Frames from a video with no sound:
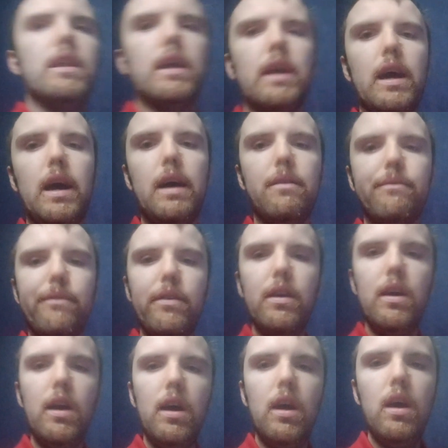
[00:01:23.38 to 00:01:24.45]
they have.
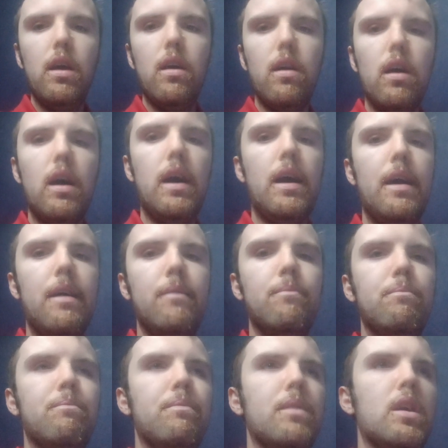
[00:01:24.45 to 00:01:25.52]

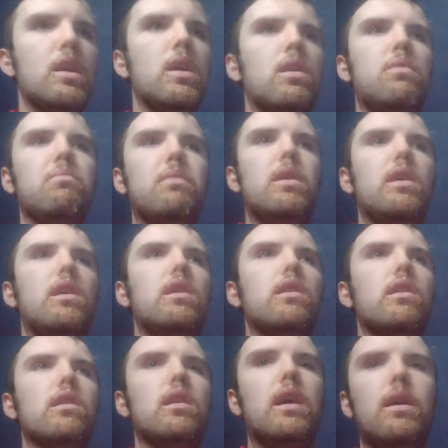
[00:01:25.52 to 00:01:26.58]
Because
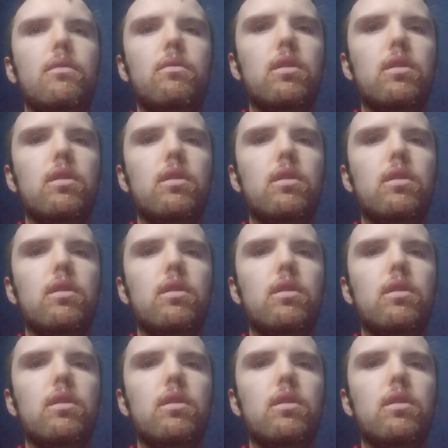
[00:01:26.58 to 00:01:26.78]
it's like,